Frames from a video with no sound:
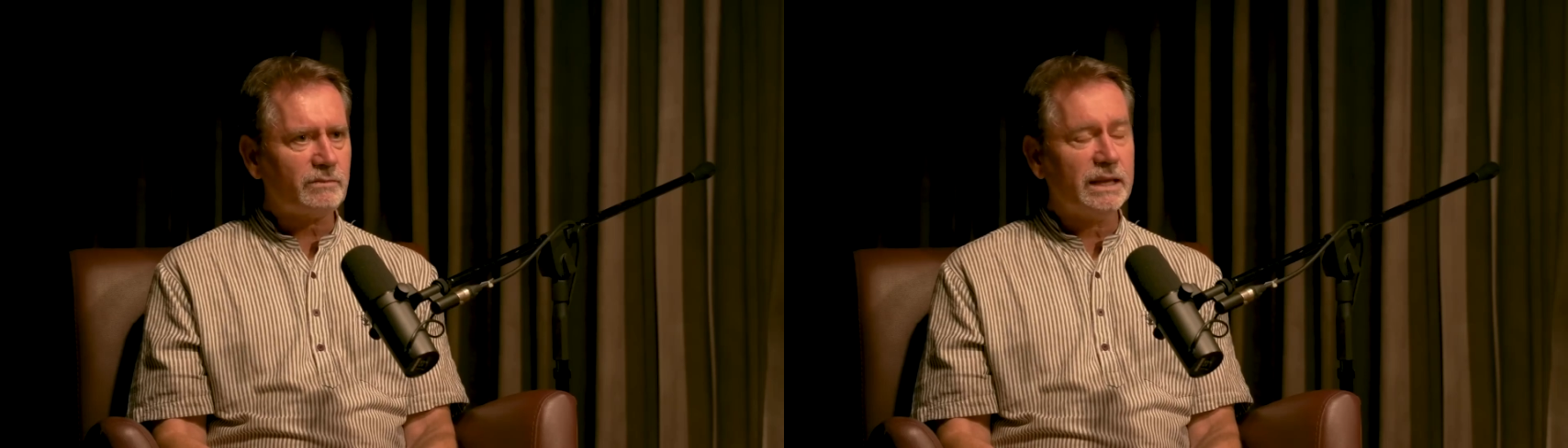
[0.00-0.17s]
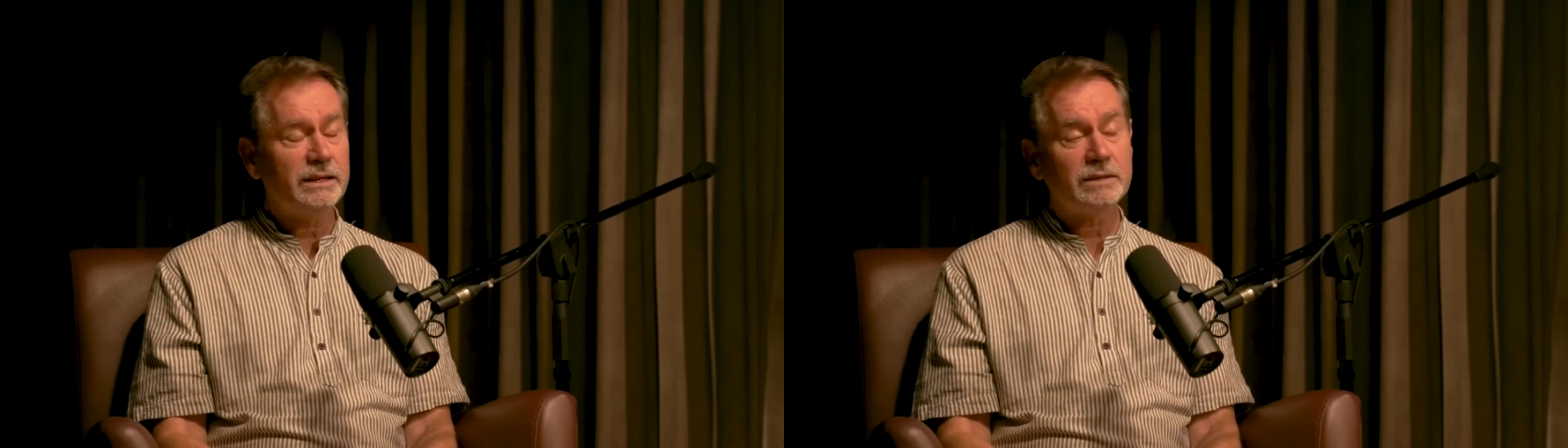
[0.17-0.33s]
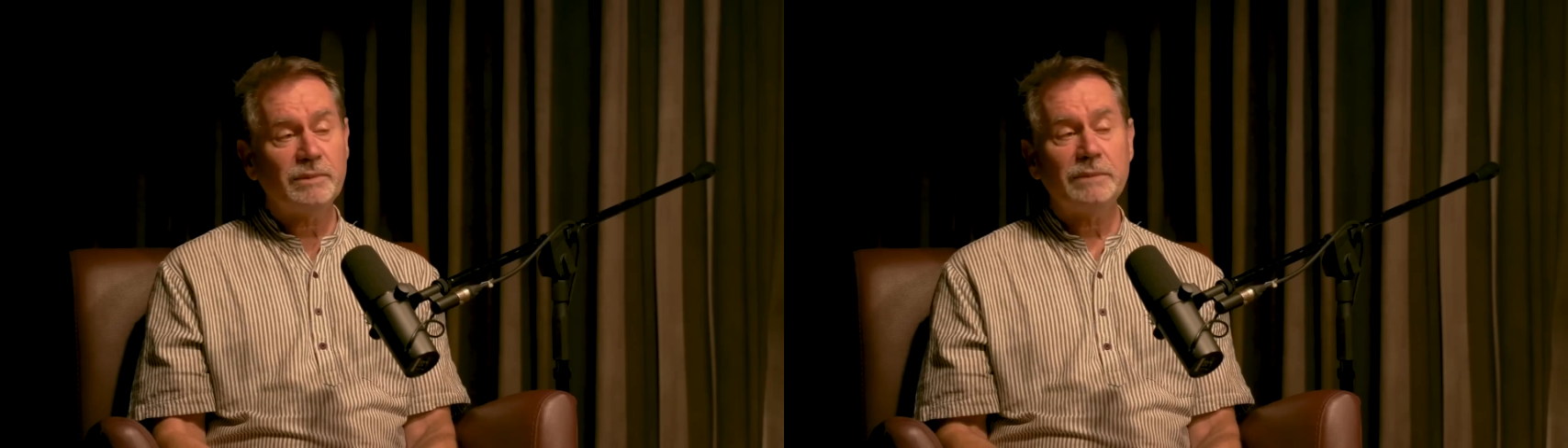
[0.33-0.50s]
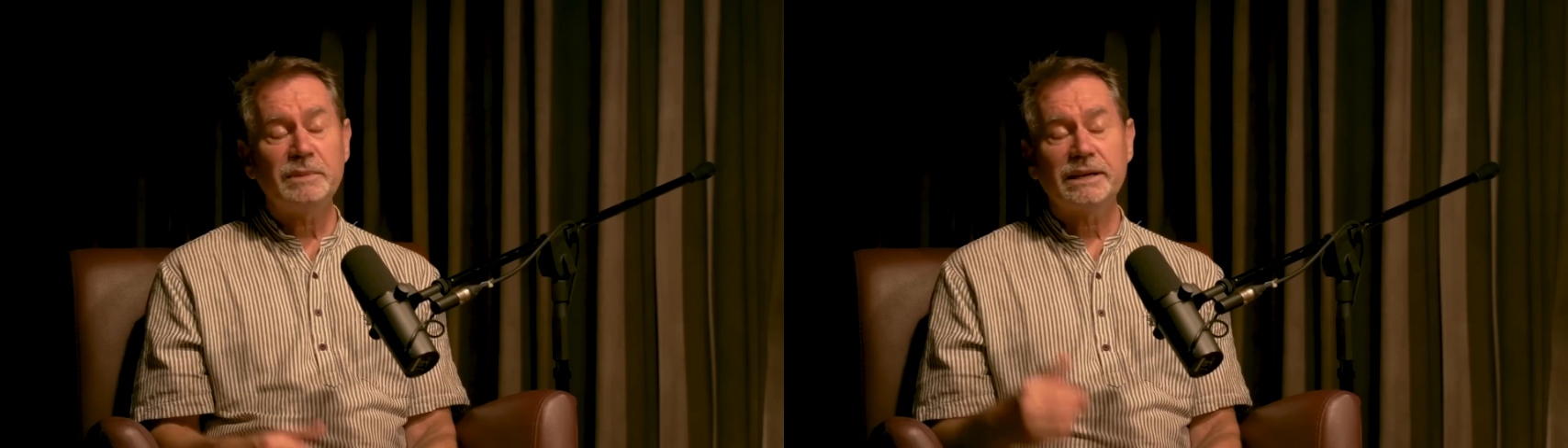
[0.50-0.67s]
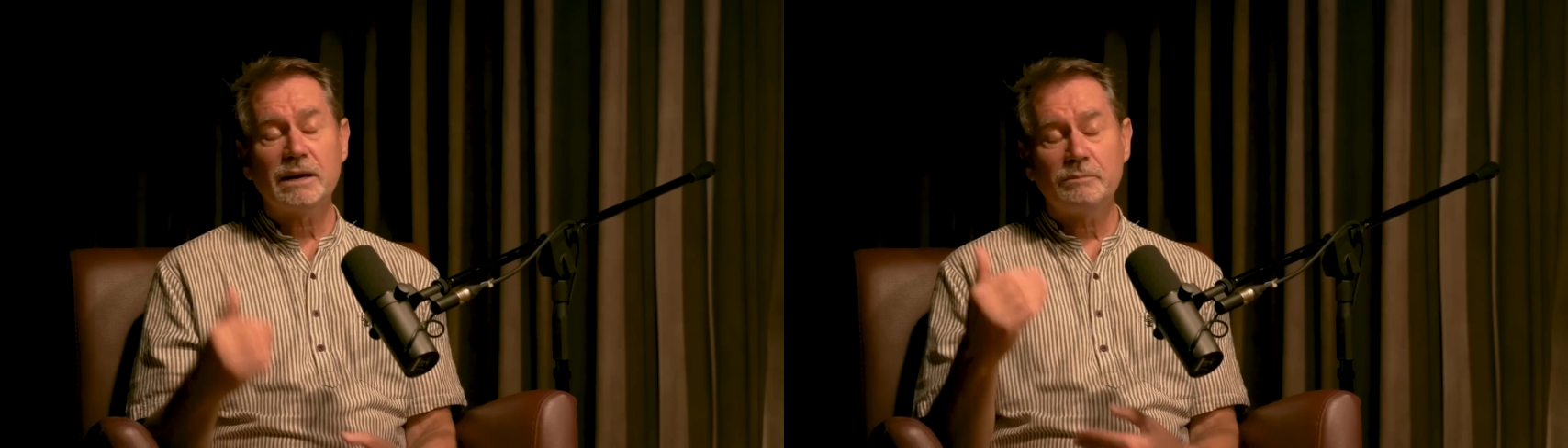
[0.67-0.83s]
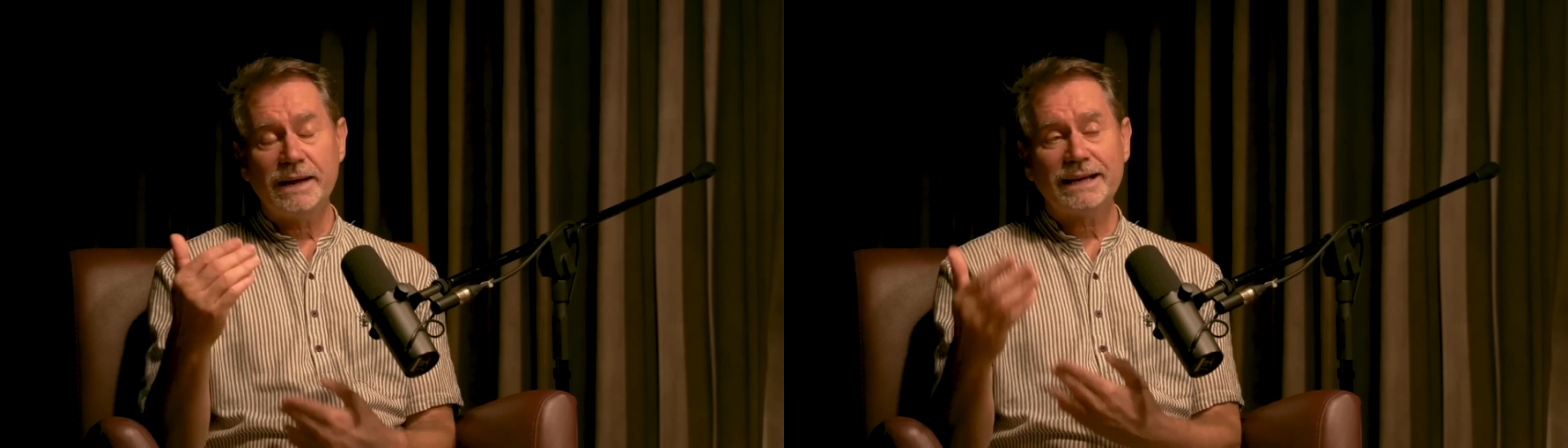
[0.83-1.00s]
And it made me
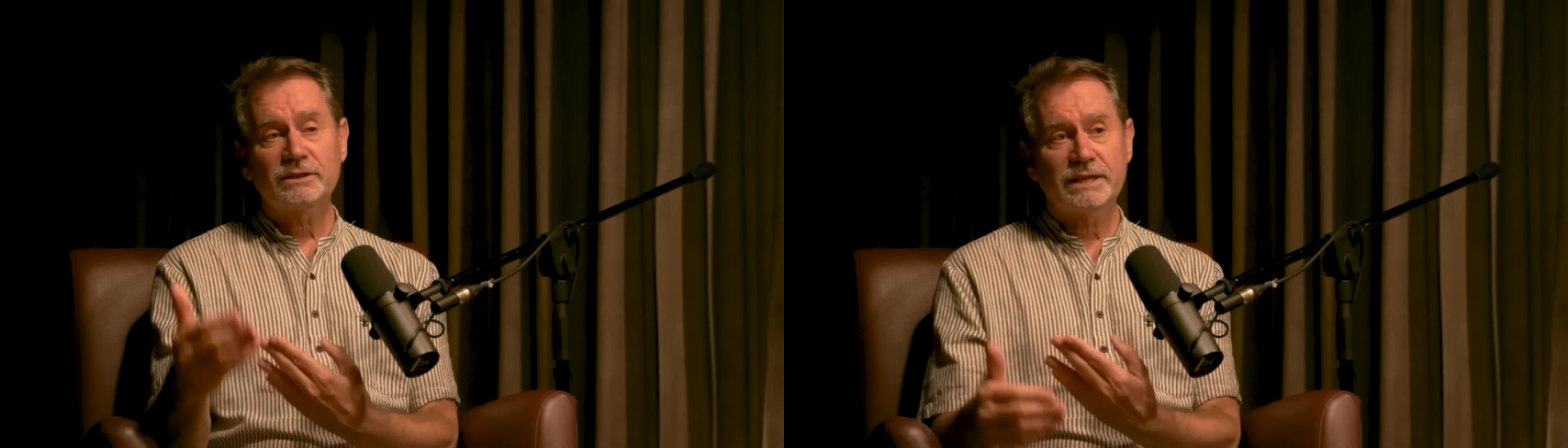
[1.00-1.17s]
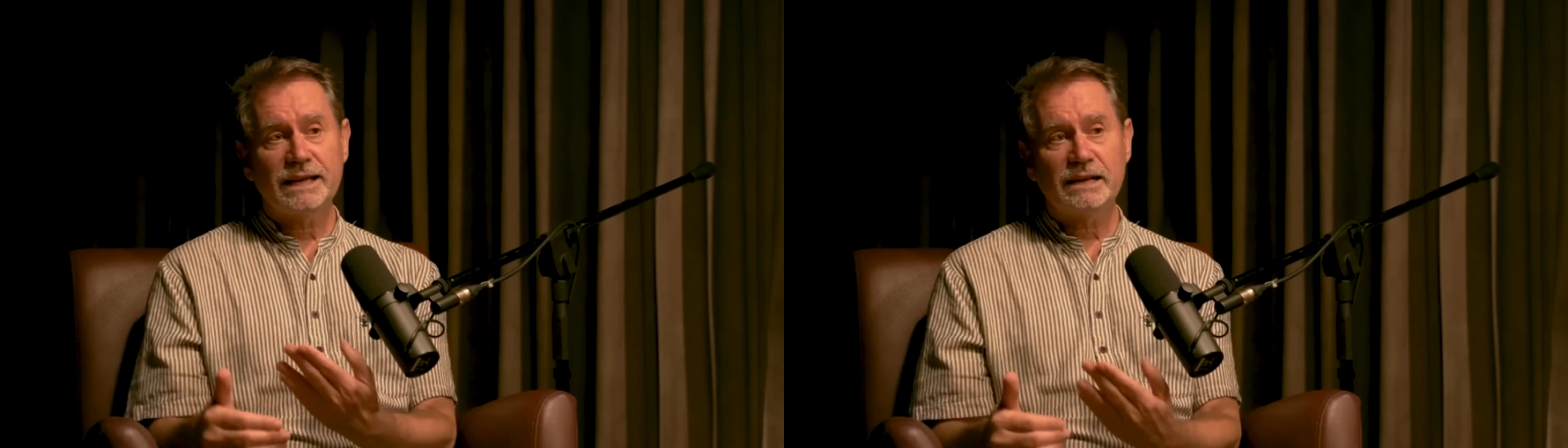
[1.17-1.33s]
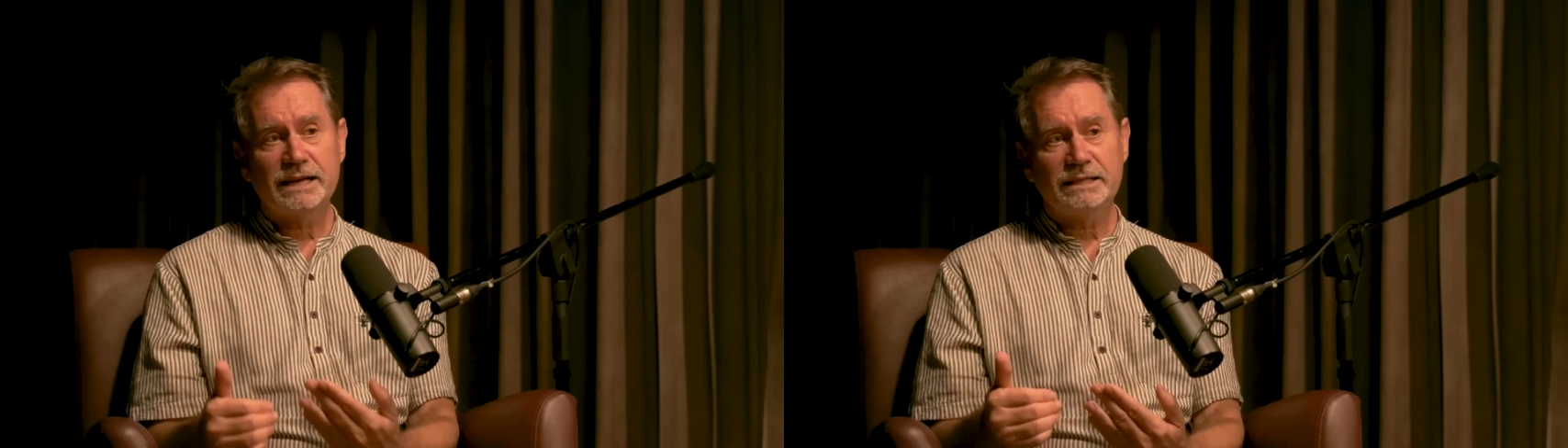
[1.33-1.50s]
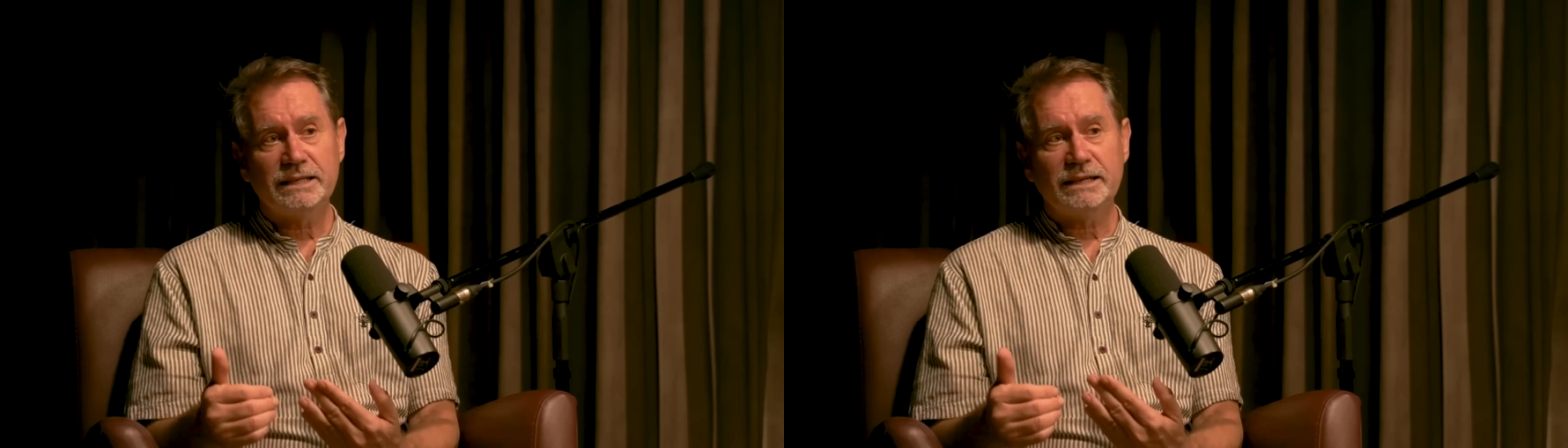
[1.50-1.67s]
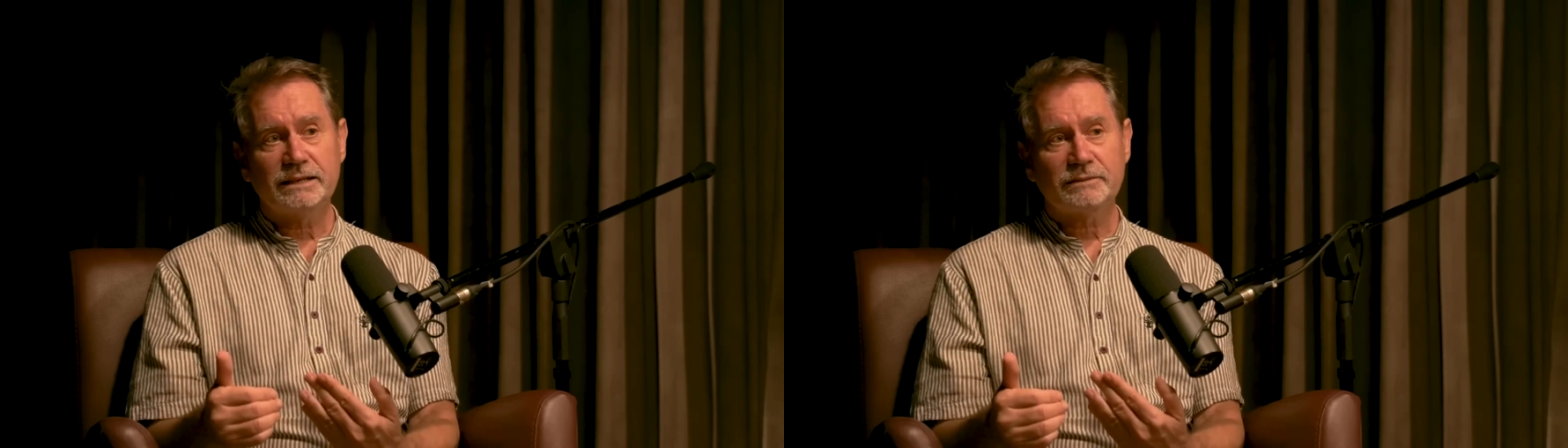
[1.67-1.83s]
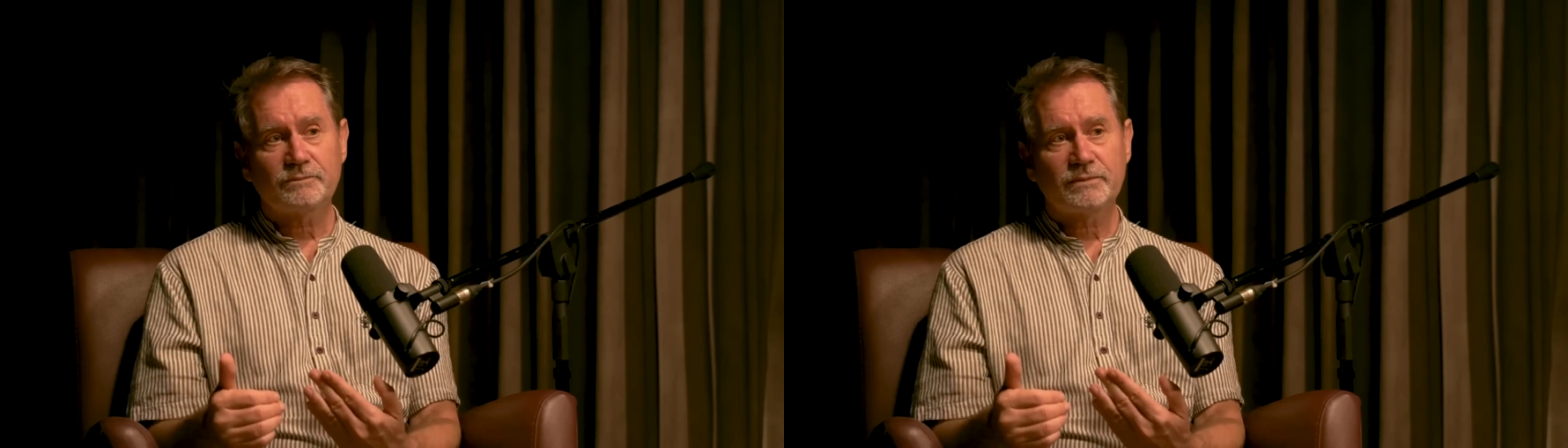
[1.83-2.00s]
come back to that
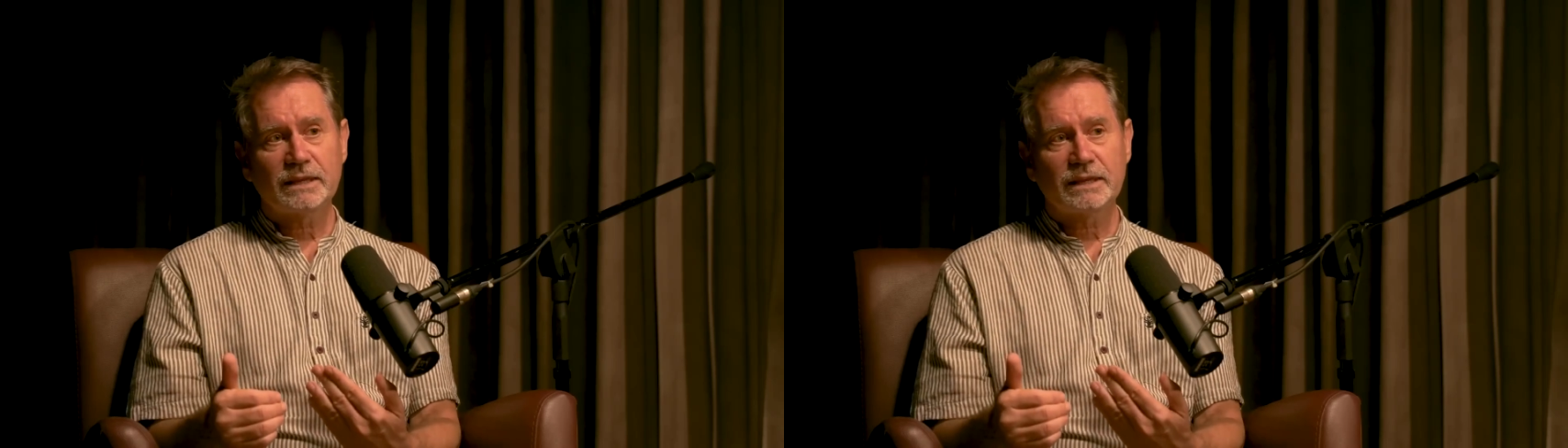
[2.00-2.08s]
idea